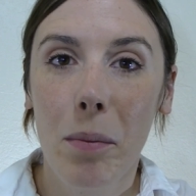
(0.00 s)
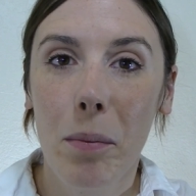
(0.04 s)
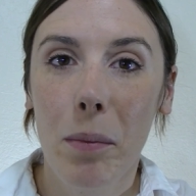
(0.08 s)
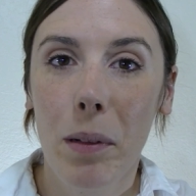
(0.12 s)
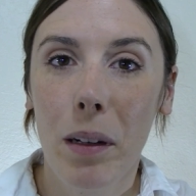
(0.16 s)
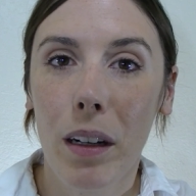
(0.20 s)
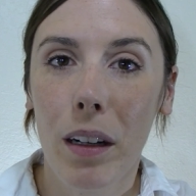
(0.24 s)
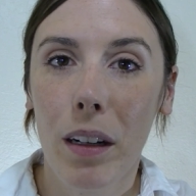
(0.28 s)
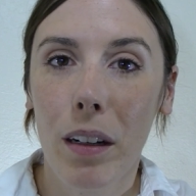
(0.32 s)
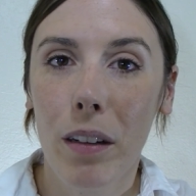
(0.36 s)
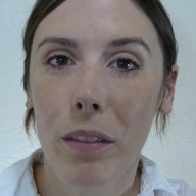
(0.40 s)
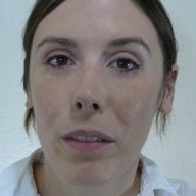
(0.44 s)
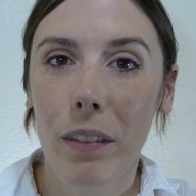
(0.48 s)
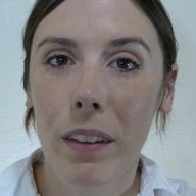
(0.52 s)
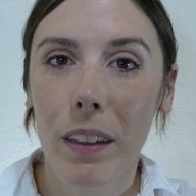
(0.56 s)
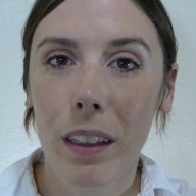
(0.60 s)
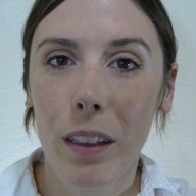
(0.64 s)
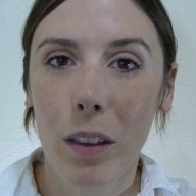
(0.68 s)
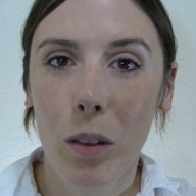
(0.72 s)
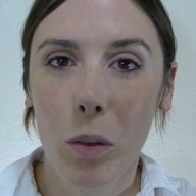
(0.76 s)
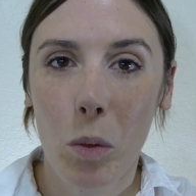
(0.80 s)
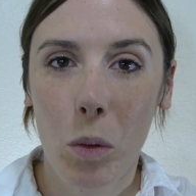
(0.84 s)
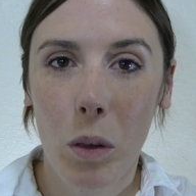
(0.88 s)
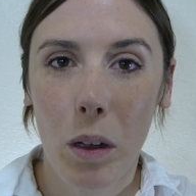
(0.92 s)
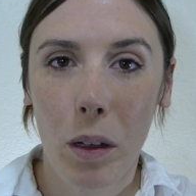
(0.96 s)

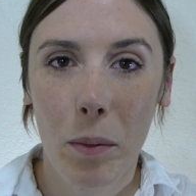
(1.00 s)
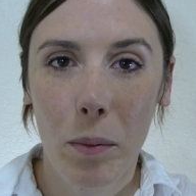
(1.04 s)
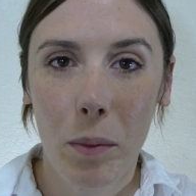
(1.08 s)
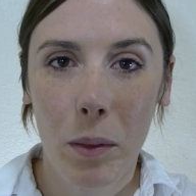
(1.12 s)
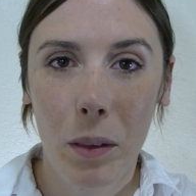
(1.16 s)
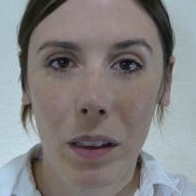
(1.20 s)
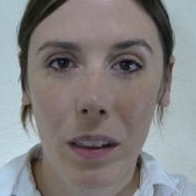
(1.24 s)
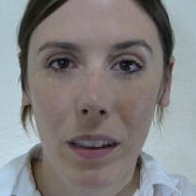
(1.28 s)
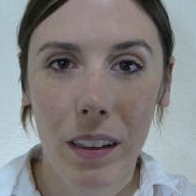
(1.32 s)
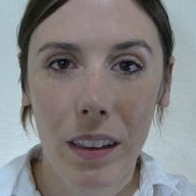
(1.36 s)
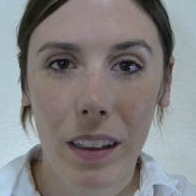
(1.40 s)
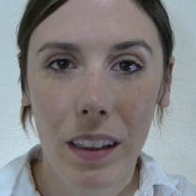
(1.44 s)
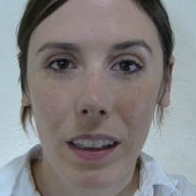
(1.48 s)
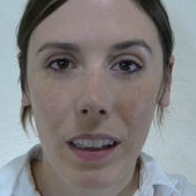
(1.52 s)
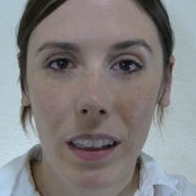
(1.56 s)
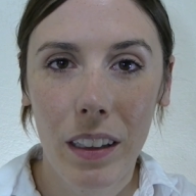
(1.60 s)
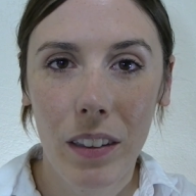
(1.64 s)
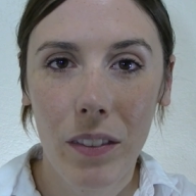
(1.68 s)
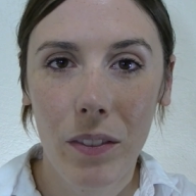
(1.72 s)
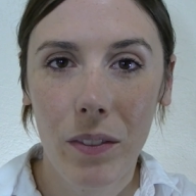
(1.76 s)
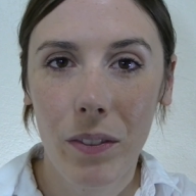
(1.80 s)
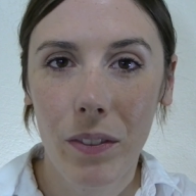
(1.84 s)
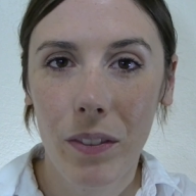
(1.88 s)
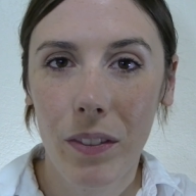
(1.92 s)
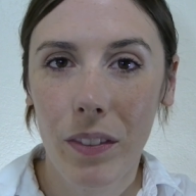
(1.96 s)
Perfect. One more
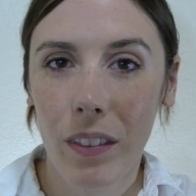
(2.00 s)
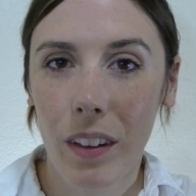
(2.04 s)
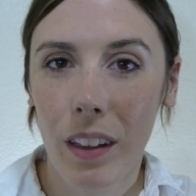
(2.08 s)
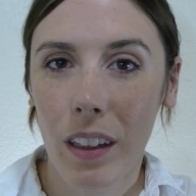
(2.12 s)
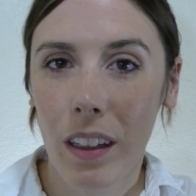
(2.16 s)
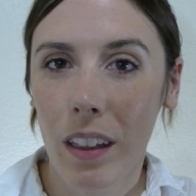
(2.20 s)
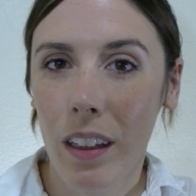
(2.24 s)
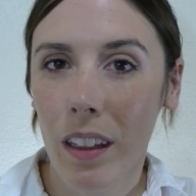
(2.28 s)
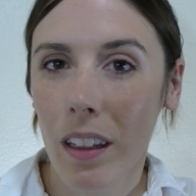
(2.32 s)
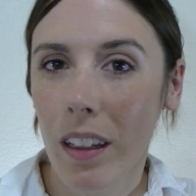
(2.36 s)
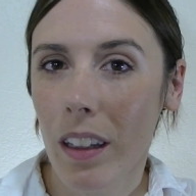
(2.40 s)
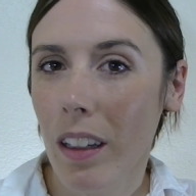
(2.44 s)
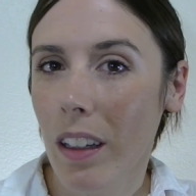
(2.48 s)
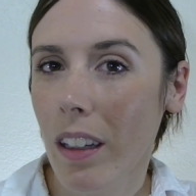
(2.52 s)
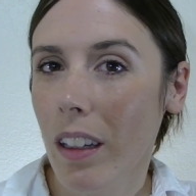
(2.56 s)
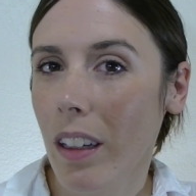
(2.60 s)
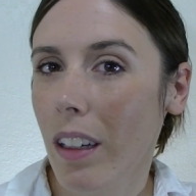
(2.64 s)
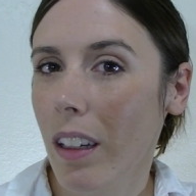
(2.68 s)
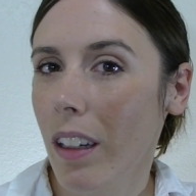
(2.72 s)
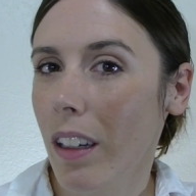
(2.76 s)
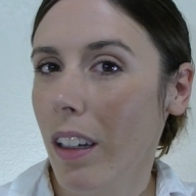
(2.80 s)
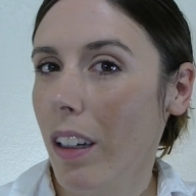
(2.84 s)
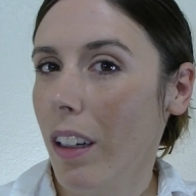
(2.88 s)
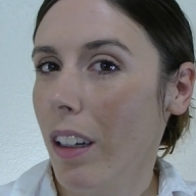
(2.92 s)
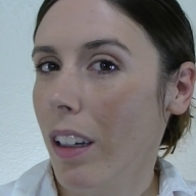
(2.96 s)
time.
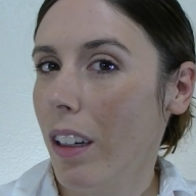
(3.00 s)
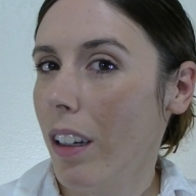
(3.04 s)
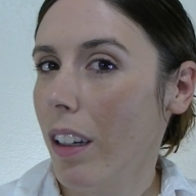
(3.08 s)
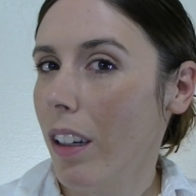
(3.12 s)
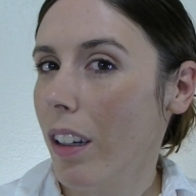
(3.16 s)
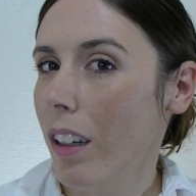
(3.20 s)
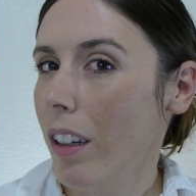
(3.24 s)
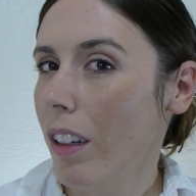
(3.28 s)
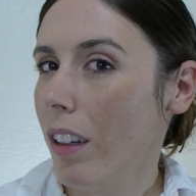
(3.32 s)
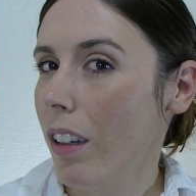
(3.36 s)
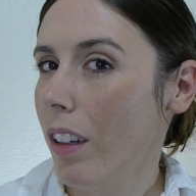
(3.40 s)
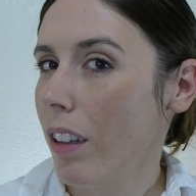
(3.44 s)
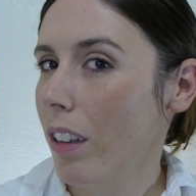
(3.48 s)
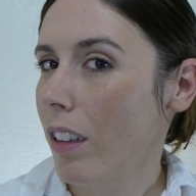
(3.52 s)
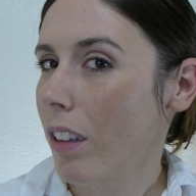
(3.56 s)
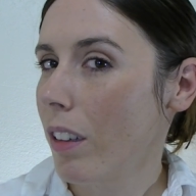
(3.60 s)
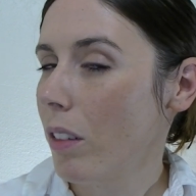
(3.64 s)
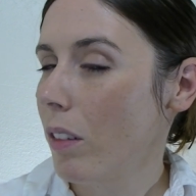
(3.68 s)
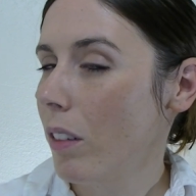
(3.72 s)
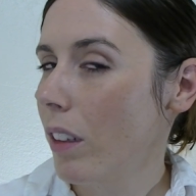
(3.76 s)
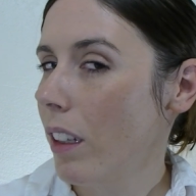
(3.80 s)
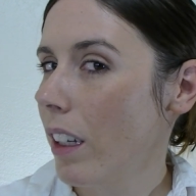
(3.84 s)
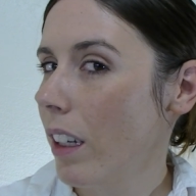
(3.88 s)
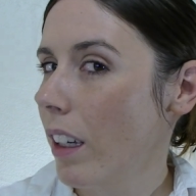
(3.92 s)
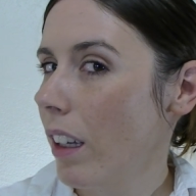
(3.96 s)
All the
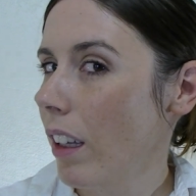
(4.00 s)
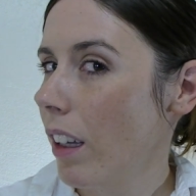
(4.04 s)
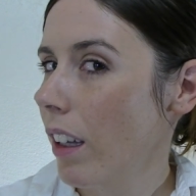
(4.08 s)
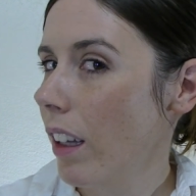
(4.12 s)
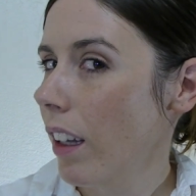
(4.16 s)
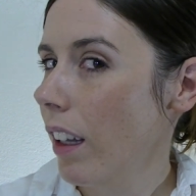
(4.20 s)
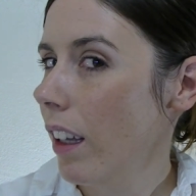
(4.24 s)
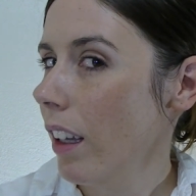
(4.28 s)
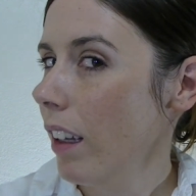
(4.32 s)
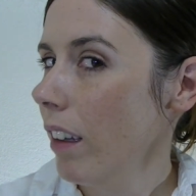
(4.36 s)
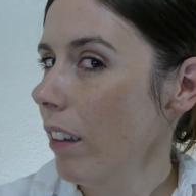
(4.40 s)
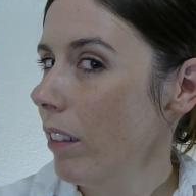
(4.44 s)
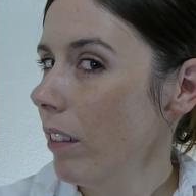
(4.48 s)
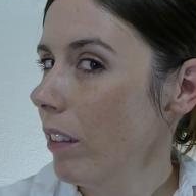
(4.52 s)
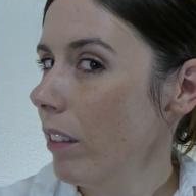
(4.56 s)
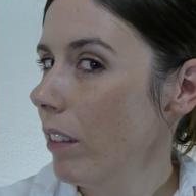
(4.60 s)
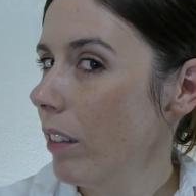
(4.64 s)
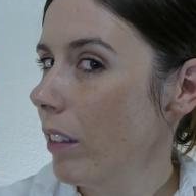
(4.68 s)
way to the left,